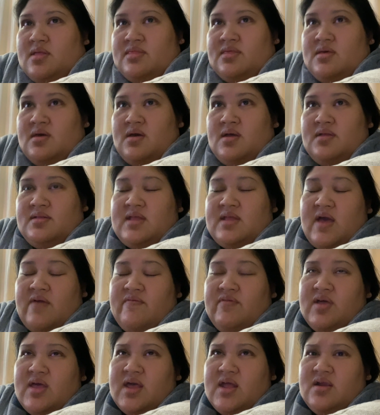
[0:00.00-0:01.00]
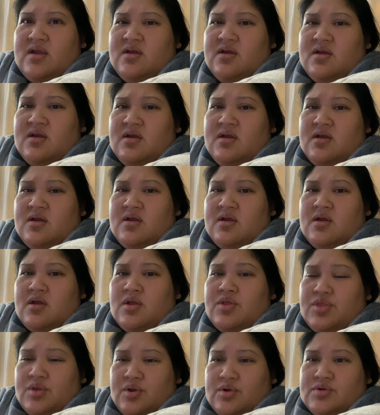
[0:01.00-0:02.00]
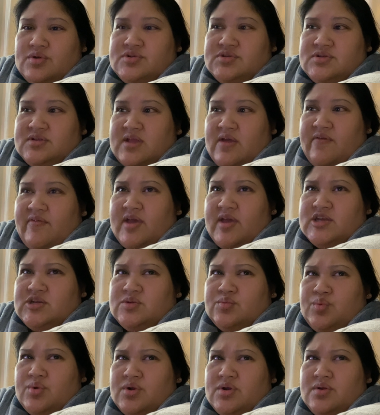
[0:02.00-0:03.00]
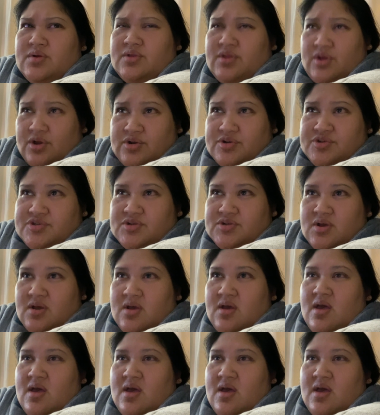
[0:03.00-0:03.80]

The navigator nurse, navigation work nurse,